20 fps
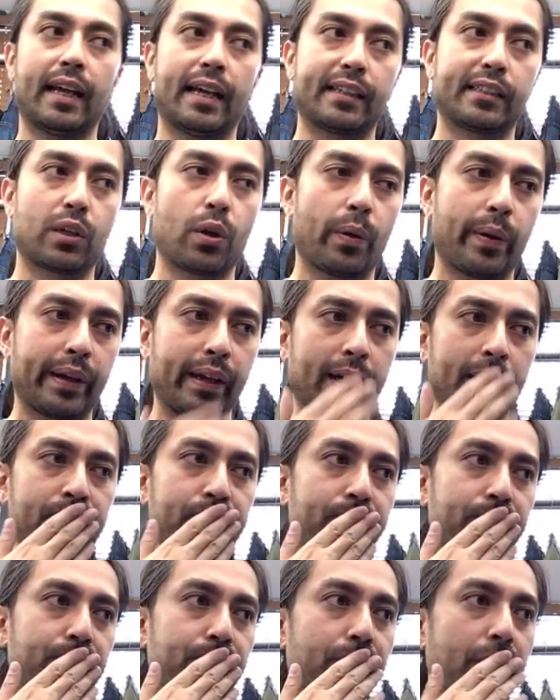That's going
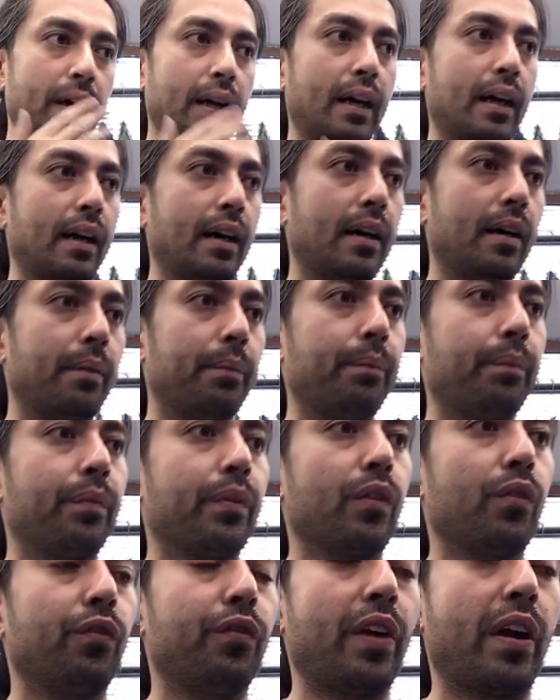up
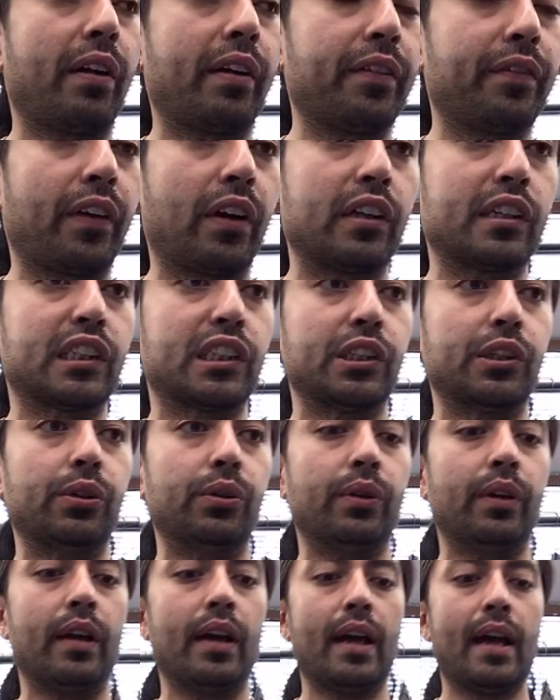um, very, very
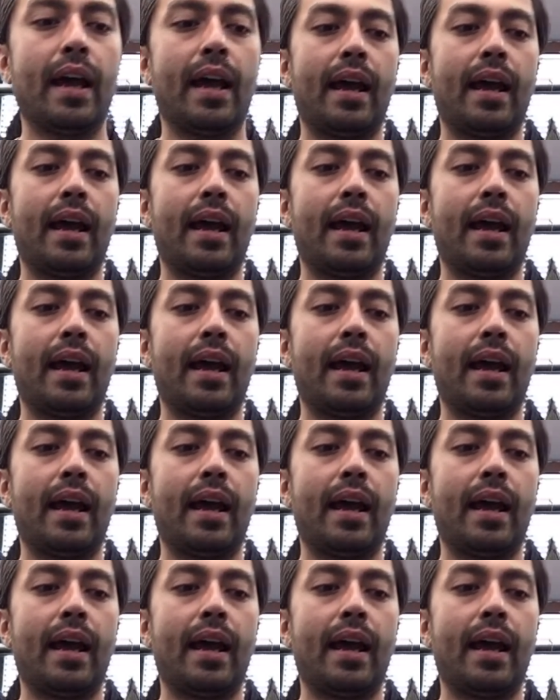soon.